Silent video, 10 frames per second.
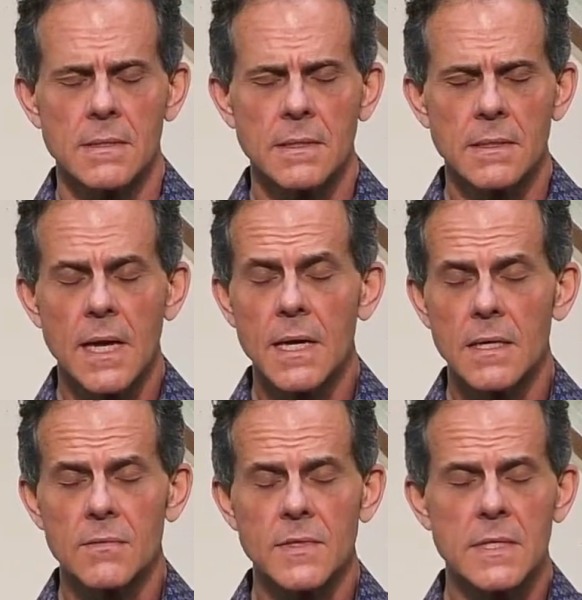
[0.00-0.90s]

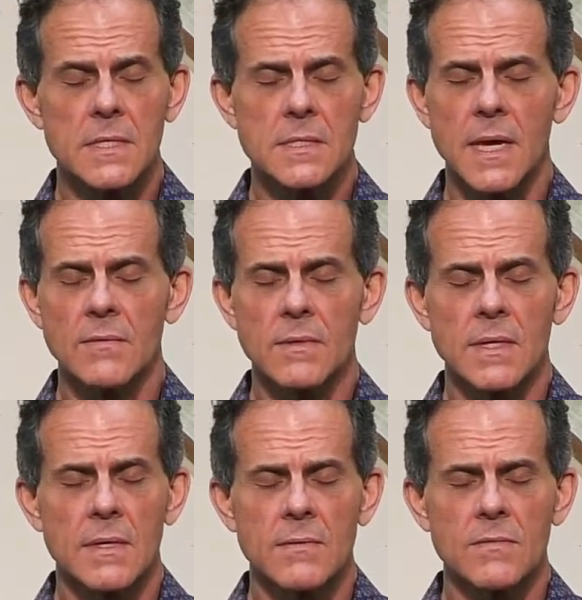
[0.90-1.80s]
Love is that
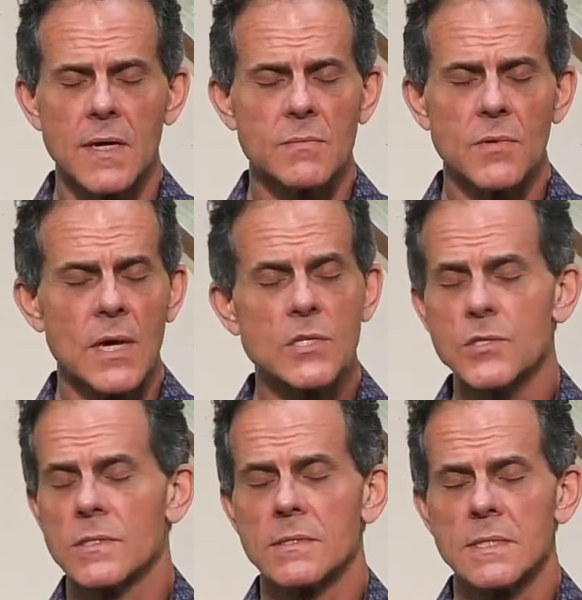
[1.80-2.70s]

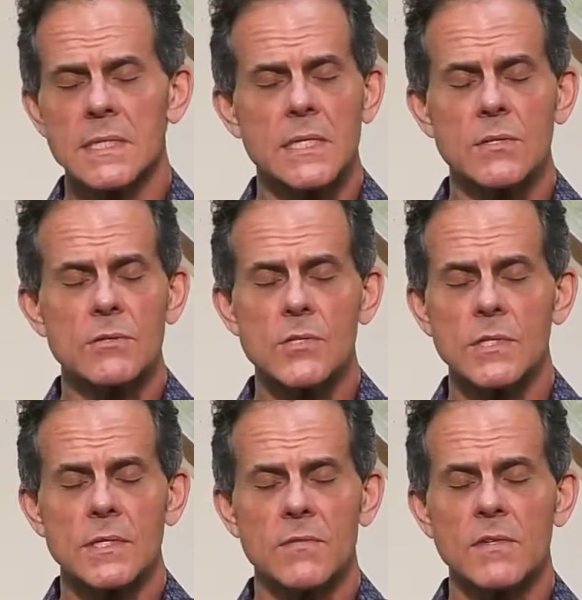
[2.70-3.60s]
vibration, the
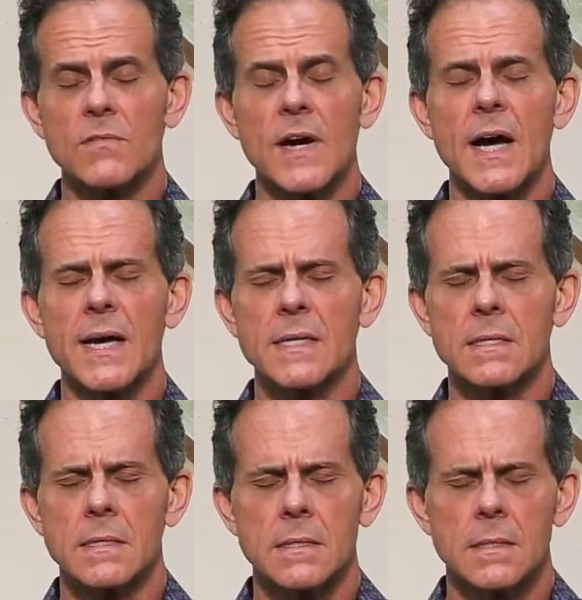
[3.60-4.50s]
energy of the divine
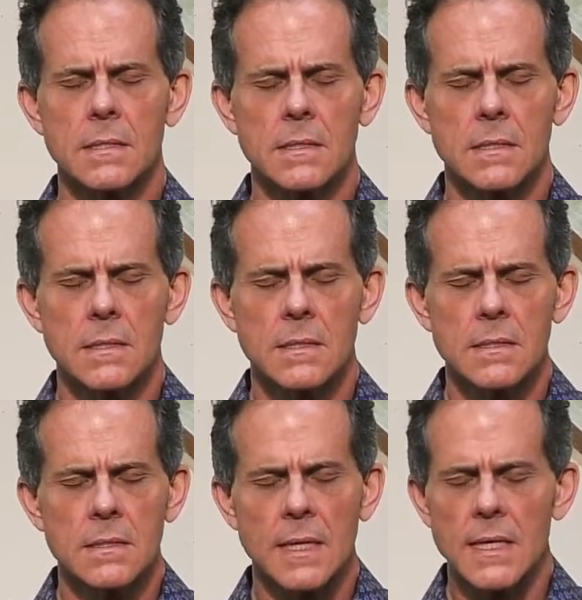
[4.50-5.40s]

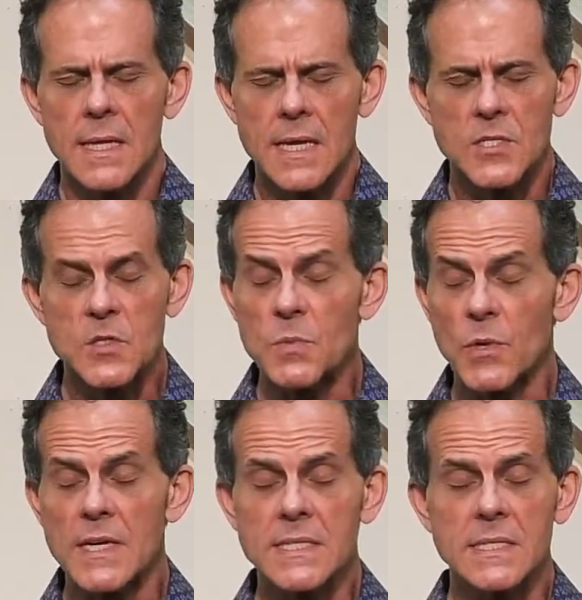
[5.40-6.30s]
that
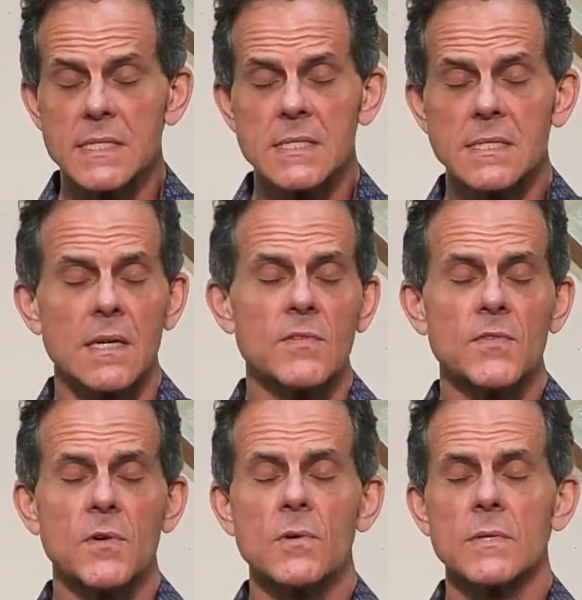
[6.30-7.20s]
expressed itself
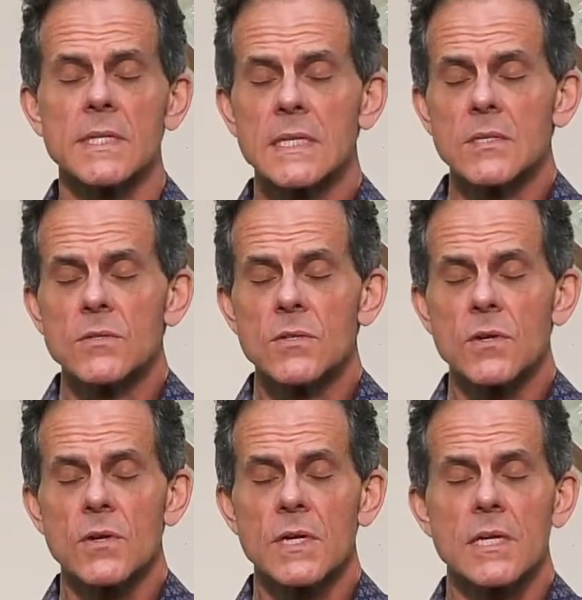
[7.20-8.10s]
forward into
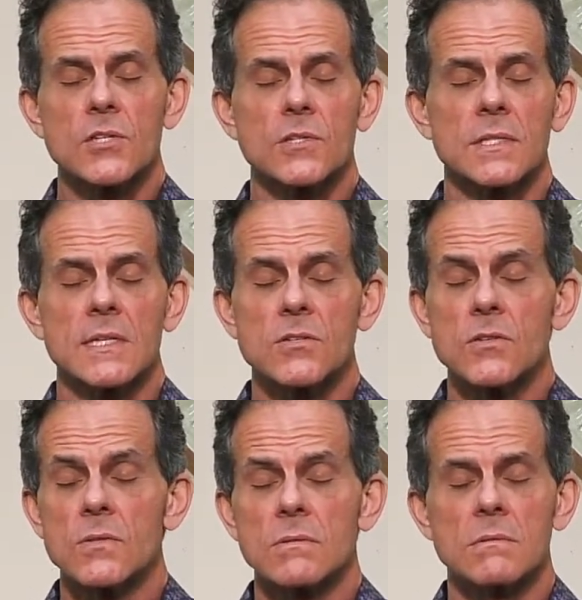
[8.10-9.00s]
creation as
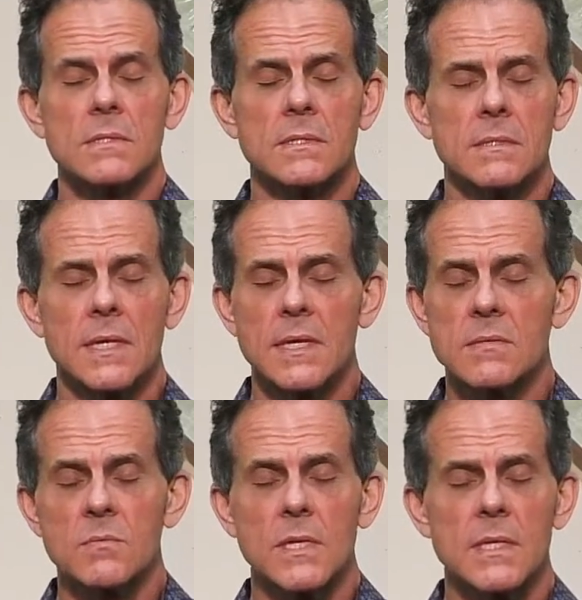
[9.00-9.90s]
you and
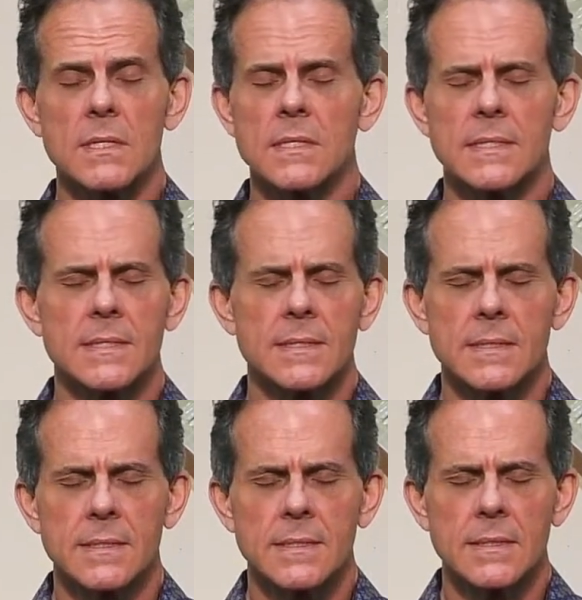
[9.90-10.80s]
as me
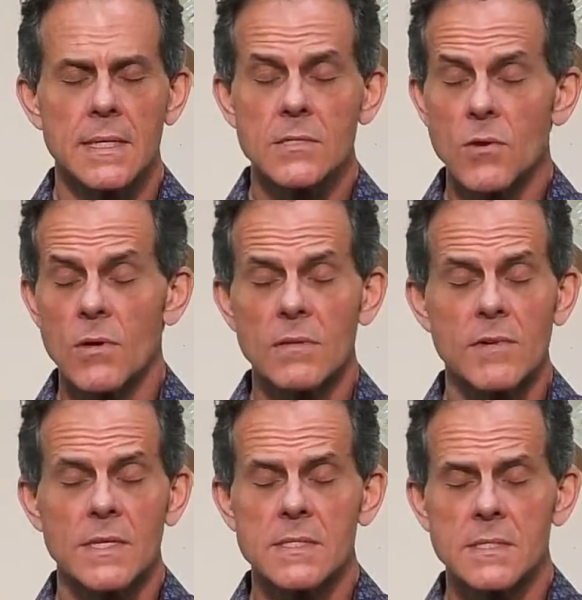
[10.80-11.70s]
and as all of
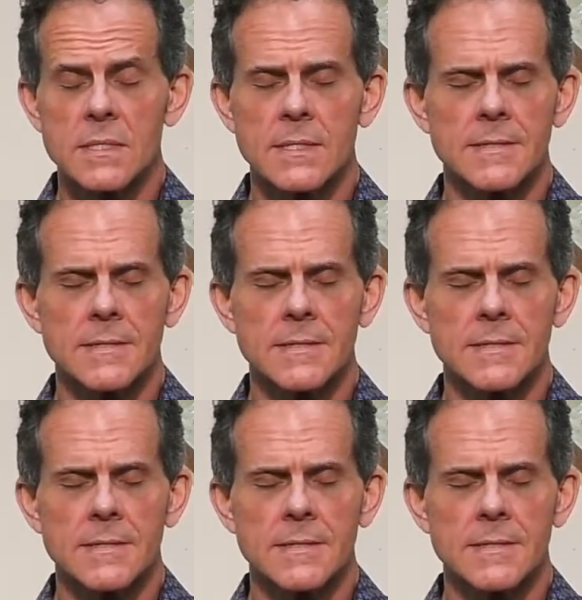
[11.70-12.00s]
us.